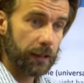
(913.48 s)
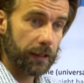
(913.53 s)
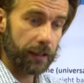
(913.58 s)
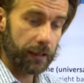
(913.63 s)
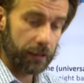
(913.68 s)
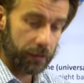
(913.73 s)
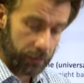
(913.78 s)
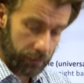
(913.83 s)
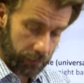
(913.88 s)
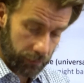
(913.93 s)

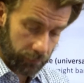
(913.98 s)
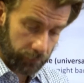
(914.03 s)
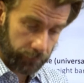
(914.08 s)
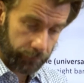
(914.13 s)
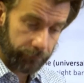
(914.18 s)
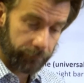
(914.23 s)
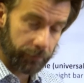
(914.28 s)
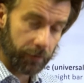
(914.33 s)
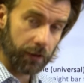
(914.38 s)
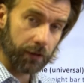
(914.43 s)
And in the
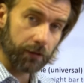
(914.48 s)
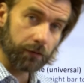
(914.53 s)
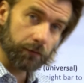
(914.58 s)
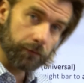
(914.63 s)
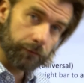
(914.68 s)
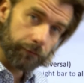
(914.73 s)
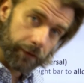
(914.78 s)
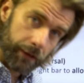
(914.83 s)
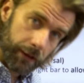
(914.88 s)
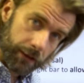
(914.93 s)
final
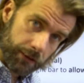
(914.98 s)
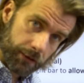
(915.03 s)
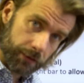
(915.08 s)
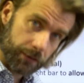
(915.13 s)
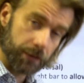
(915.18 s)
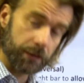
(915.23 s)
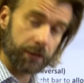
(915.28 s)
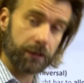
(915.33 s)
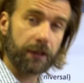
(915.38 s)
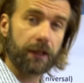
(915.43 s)
phase,
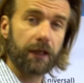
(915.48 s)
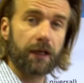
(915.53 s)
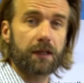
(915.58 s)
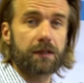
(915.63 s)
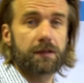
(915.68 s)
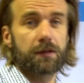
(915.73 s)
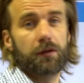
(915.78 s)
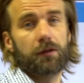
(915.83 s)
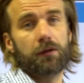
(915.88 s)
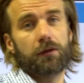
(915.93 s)
it
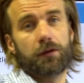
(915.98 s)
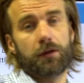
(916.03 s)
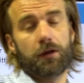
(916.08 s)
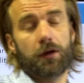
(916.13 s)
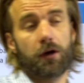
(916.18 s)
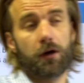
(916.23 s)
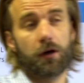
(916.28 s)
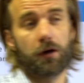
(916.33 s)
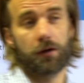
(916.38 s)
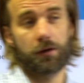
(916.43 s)
gets a lot
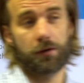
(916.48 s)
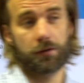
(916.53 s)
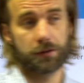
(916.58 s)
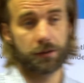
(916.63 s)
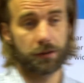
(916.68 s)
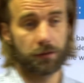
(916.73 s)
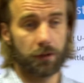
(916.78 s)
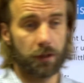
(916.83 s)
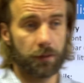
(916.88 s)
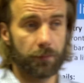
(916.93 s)
harder.
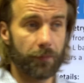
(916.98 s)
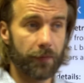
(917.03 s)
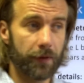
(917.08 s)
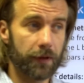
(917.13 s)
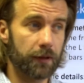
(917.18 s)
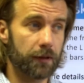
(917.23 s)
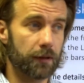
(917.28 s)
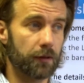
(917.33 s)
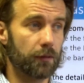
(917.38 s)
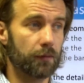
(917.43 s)
So I'm
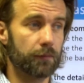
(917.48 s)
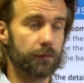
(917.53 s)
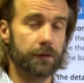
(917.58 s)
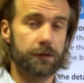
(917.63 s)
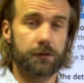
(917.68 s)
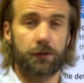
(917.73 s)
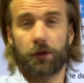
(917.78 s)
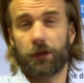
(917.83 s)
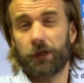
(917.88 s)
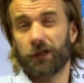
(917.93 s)
thinking of
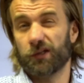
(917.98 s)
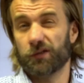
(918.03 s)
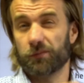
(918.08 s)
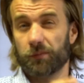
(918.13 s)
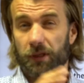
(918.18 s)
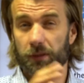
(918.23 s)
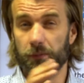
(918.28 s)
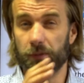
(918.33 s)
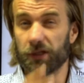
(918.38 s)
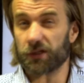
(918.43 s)
designing
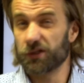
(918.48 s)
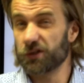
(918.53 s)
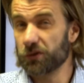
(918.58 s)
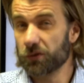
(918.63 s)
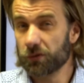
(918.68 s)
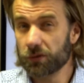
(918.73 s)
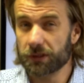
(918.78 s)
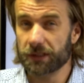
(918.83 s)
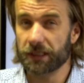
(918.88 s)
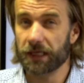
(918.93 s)
maybe a
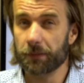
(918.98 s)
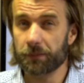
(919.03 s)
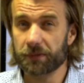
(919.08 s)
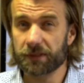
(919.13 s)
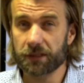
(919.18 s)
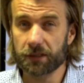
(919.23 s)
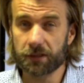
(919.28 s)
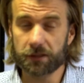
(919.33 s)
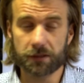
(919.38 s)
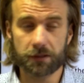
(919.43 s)
two-step
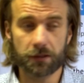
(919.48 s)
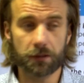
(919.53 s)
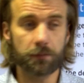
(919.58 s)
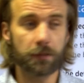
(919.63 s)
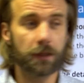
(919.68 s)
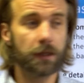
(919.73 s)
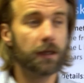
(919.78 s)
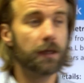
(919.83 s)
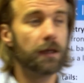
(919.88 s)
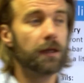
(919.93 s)

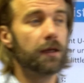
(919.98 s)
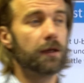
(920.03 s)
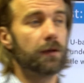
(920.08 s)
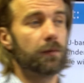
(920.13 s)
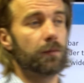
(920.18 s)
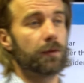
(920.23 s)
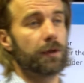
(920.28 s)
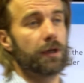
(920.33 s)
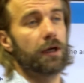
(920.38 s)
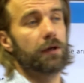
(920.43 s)
system
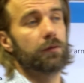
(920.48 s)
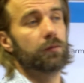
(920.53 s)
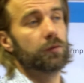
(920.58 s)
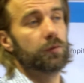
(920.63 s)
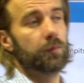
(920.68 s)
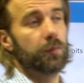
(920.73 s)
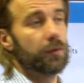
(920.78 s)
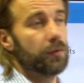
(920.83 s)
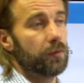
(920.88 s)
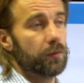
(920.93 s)
where I
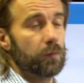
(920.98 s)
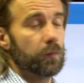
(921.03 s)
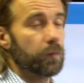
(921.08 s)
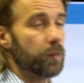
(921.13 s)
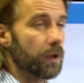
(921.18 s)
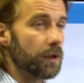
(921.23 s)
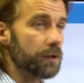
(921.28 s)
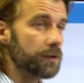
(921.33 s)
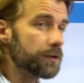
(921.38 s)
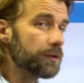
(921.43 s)
would pull
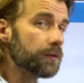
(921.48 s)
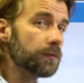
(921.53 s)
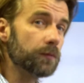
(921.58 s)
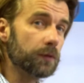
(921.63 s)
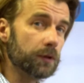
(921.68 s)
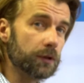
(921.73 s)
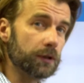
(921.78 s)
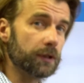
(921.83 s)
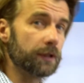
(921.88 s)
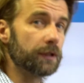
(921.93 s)

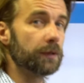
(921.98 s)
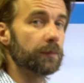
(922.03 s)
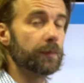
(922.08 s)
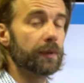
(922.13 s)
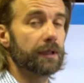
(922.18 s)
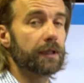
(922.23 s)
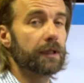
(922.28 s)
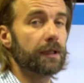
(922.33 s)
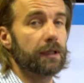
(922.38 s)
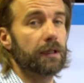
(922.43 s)
1-to-1 at the
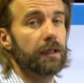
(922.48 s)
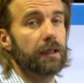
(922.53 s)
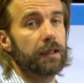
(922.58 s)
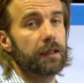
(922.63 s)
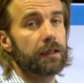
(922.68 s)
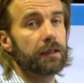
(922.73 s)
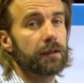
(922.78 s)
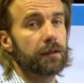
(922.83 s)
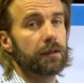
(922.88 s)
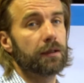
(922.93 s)

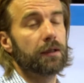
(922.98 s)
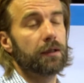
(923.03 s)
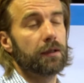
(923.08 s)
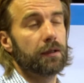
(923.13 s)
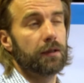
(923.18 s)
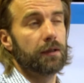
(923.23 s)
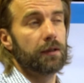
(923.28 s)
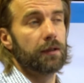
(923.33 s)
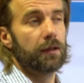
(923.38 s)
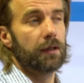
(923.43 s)
beginning
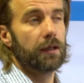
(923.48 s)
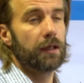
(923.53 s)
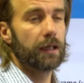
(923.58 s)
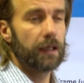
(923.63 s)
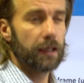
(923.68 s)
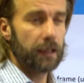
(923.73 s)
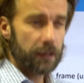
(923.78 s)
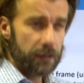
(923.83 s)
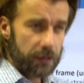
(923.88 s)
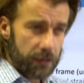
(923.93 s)

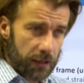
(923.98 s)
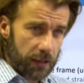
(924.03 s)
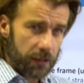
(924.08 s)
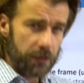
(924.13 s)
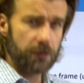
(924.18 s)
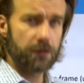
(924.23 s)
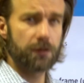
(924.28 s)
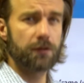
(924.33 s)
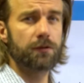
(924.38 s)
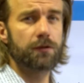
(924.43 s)
and
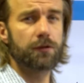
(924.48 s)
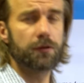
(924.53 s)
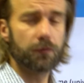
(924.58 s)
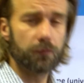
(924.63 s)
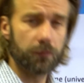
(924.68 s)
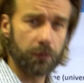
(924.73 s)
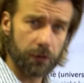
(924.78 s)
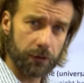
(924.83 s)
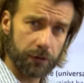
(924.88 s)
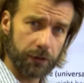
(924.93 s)
then
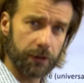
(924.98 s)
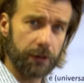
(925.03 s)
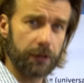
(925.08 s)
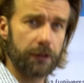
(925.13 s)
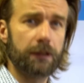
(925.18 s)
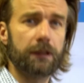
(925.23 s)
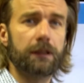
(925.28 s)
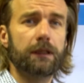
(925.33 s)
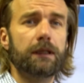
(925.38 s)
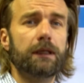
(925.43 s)
2-to-1
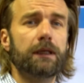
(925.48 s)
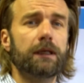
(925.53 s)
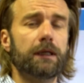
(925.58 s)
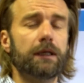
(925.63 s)
in the